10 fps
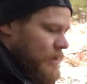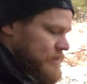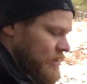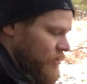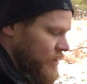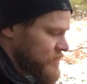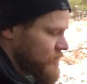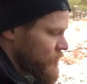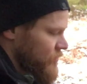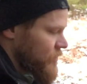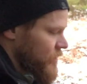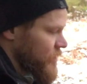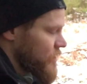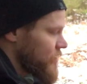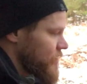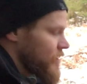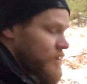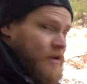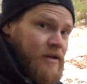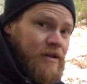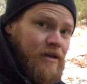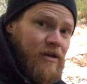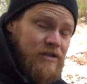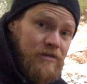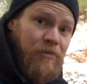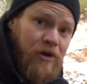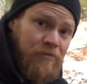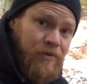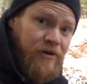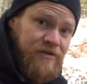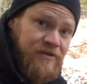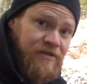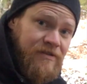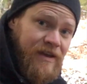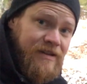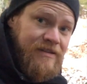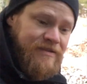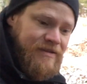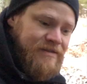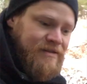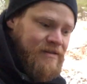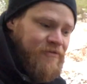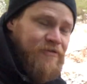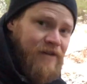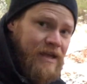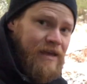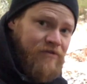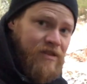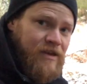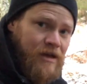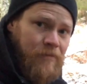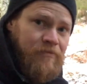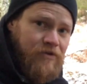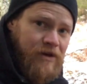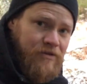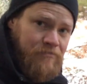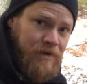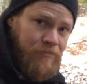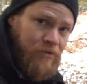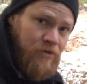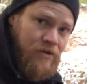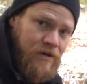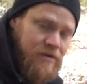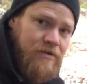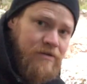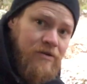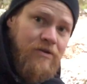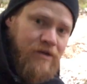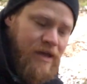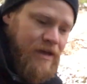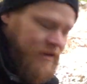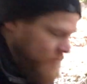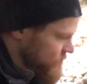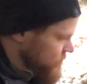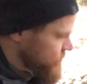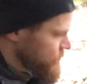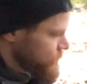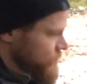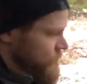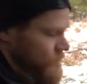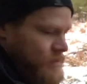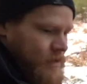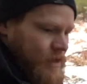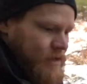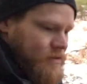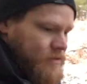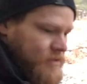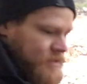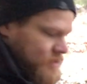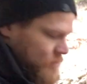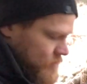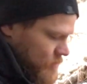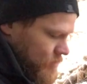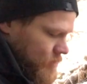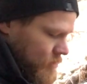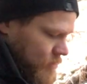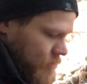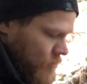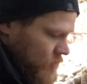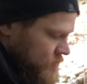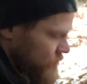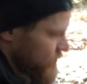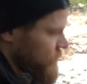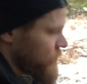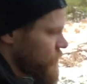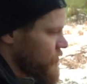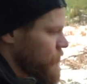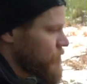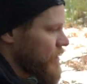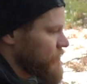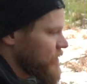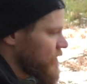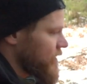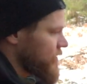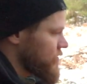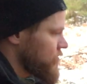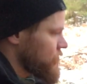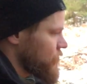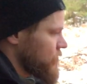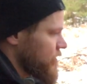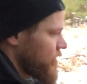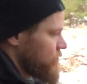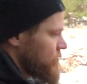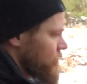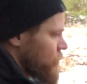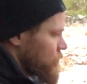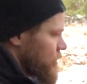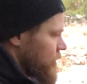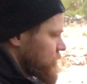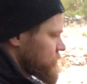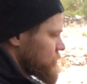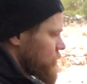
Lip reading: as long as you're a smart person that doesn't fuck everything up for other people, you're okay. And this also is for private land, not only government-owned land.